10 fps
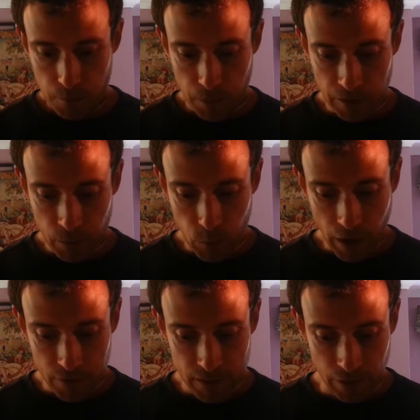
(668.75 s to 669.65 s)
But if we were
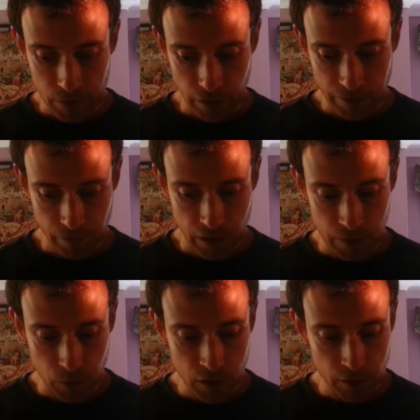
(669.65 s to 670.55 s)
ever to have a
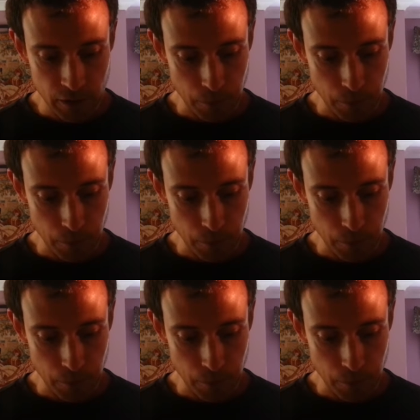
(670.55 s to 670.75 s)
referendum on using